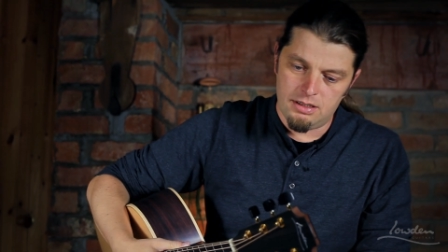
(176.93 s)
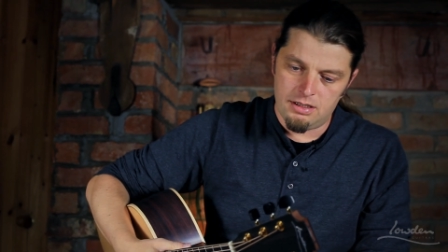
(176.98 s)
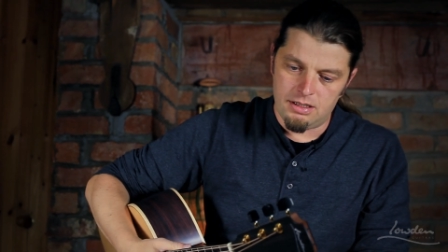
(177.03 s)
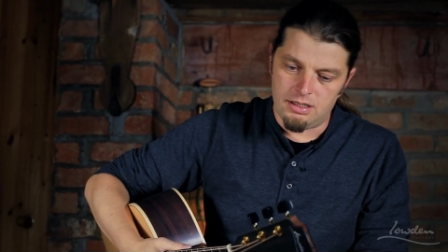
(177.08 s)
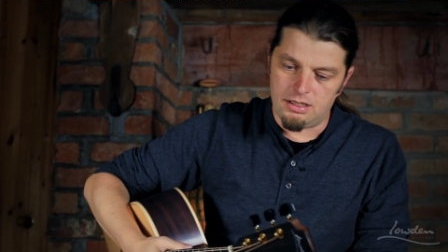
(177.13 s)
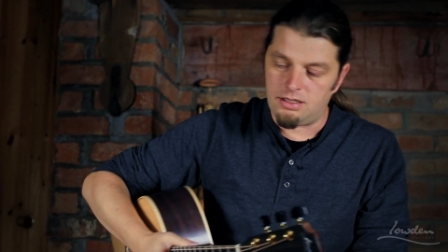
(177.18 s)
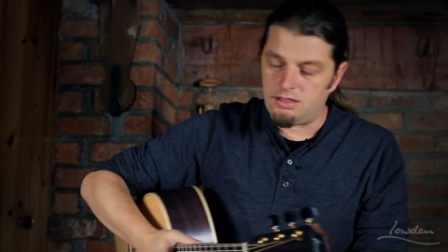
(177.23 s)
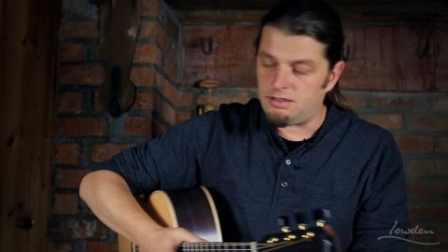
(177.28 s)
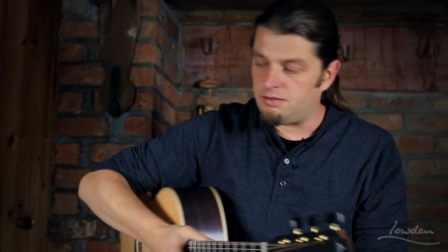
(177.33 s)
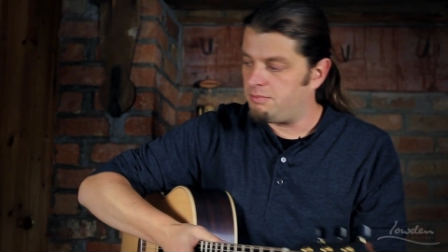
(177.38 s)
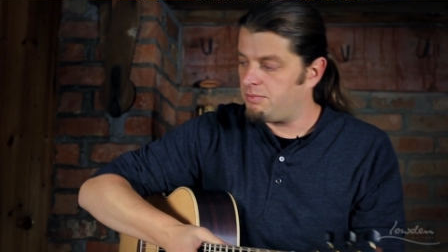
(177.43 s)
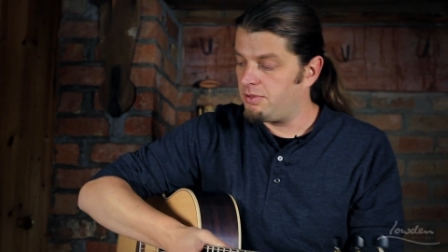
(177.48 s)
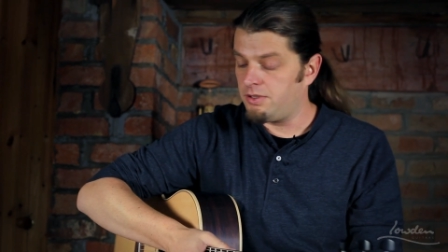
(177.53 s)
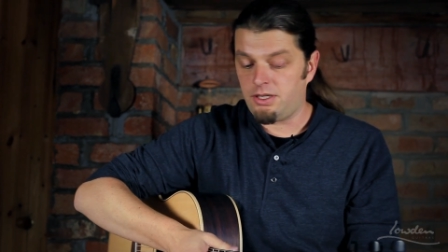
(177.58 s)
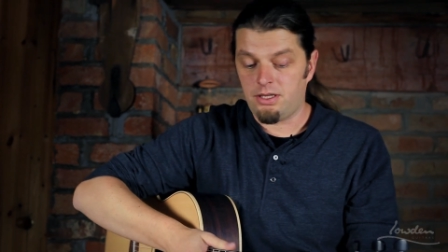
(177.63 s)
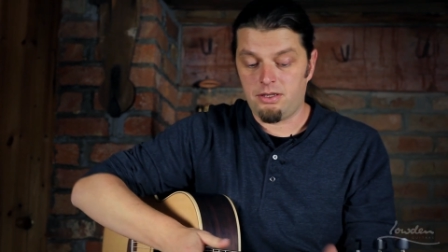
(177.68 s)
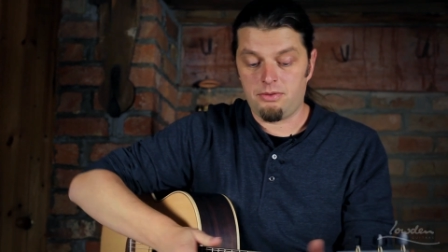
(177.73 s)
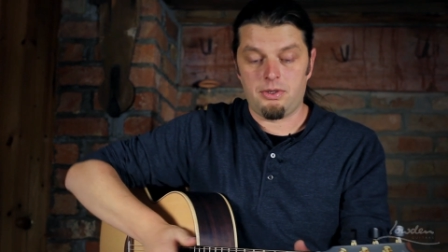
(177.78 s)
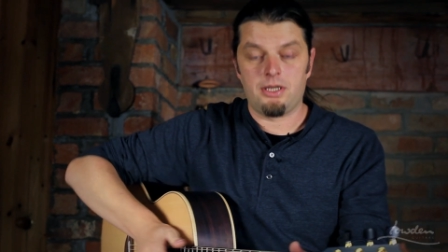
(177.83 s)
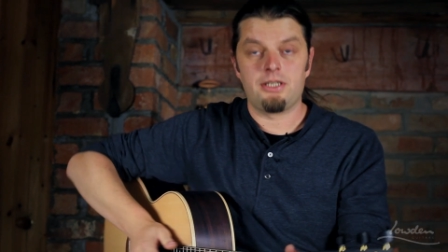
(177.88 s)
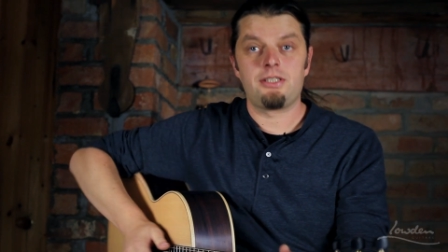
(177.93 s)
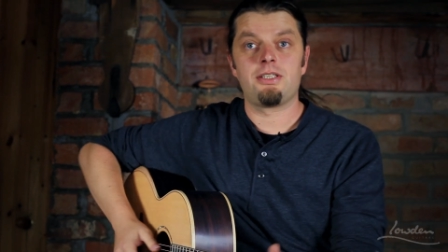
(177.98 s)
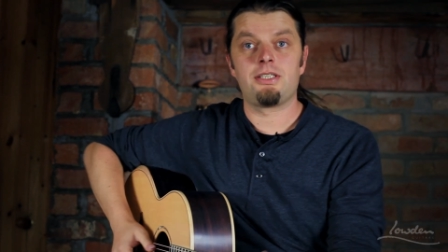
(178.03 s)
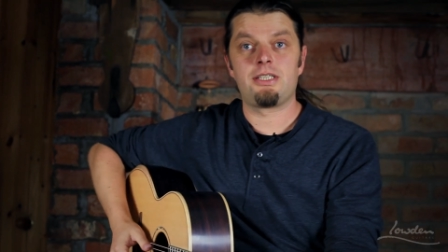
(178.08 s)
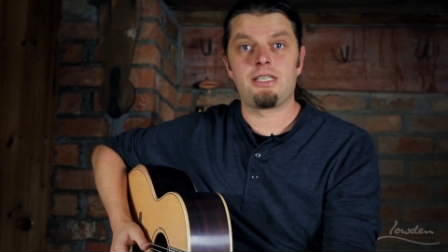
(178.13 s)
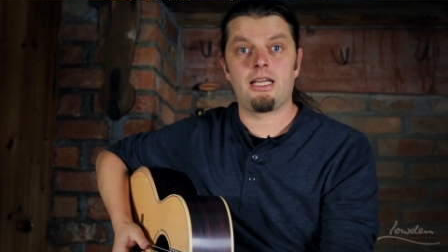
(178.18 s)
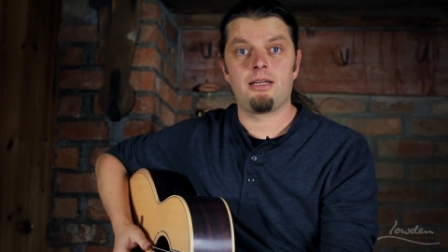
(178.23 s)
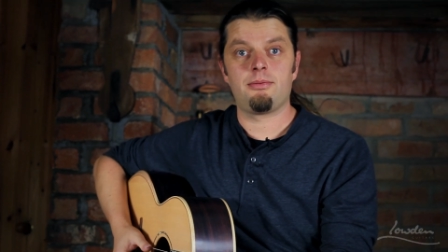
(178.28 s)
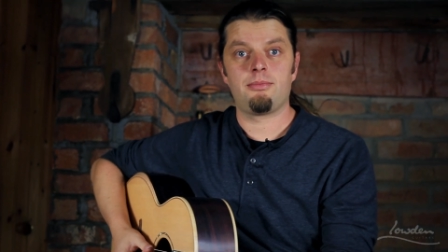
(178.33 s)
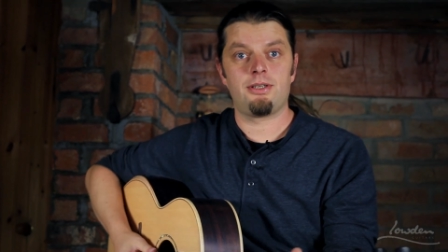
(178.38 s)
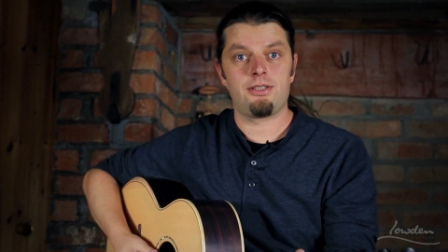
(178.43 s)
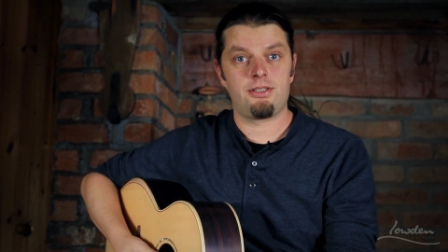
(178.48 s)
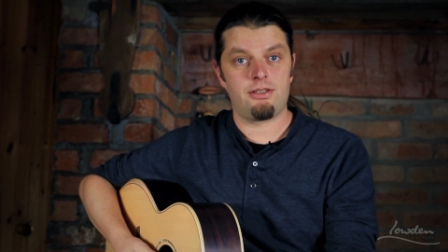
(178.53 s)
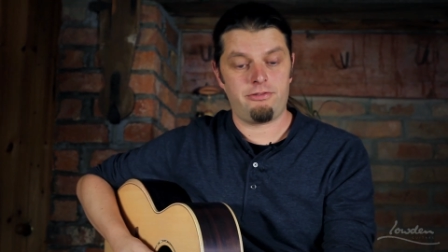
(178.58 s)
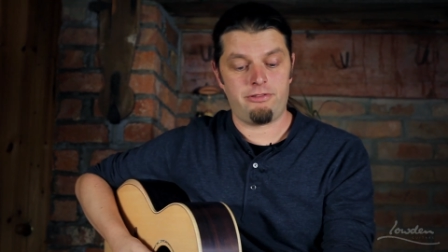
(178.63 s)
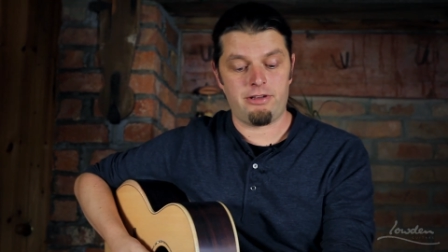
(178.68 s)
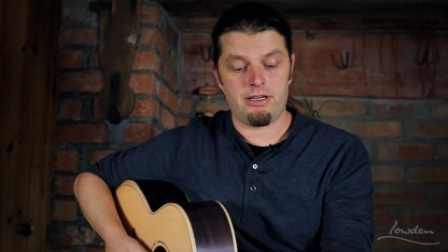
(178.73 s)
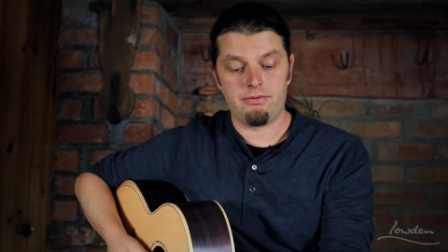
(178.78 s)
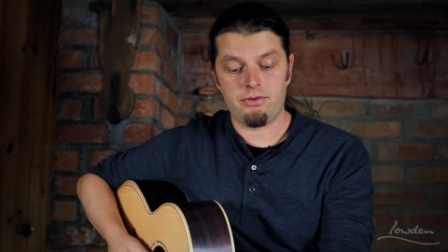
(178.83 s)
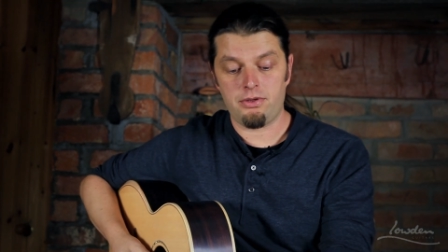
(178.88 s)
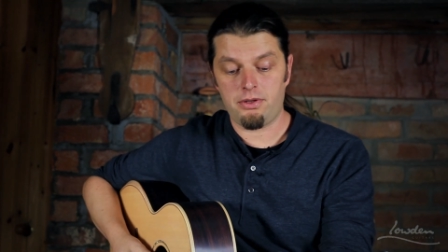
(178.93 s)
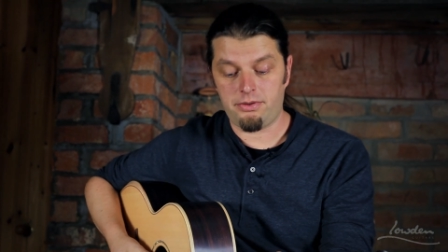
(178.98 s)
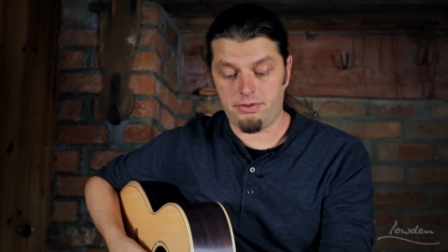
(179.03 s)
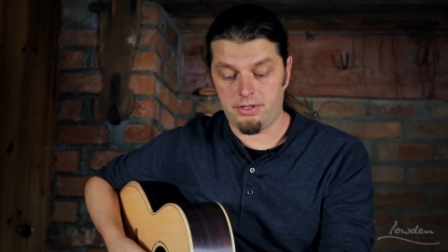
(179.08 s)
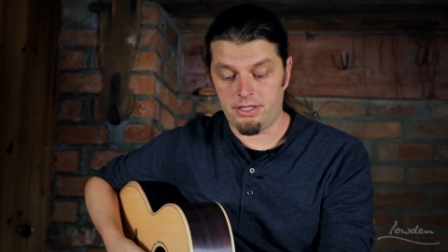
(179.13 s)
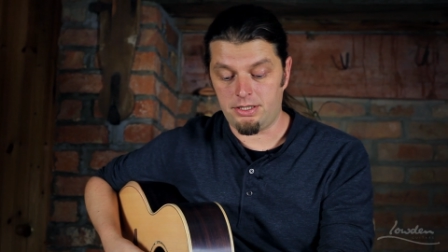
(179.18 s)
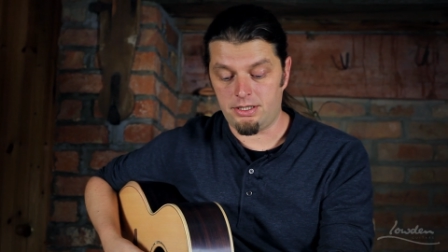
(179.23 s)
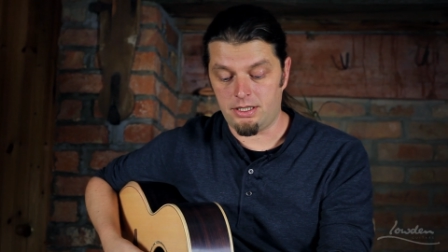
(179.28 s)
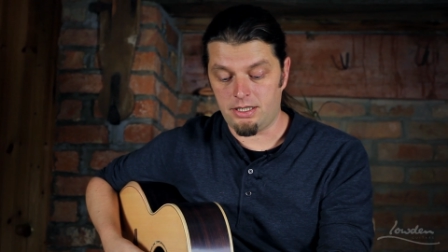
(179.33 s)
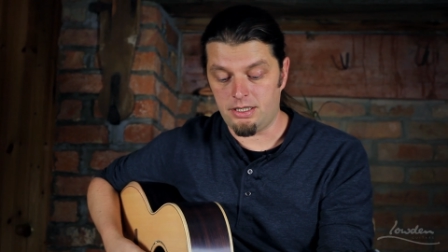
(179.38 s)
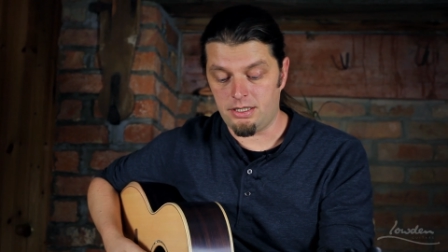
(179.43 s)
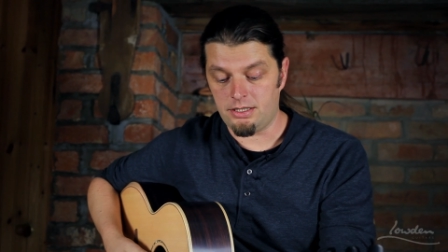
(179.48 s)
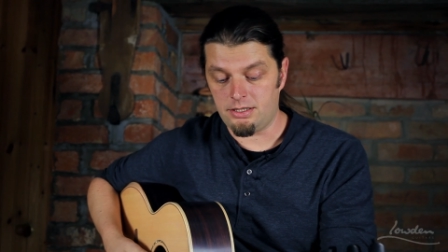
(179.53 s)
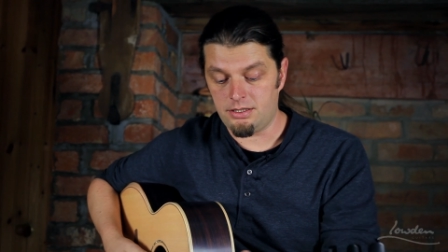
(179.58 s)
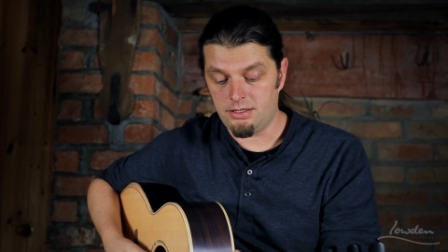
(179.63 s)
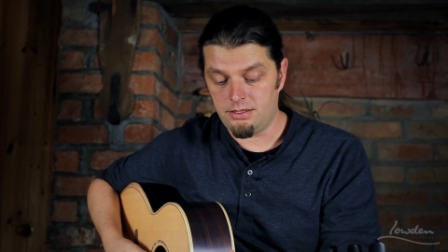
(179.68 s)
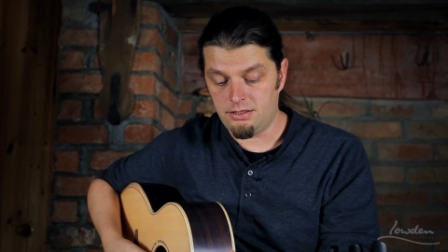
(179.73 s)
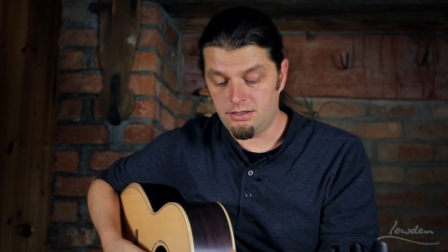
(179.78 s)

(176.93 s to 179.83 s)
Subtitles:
but otherwise the same as the 503s, I guess.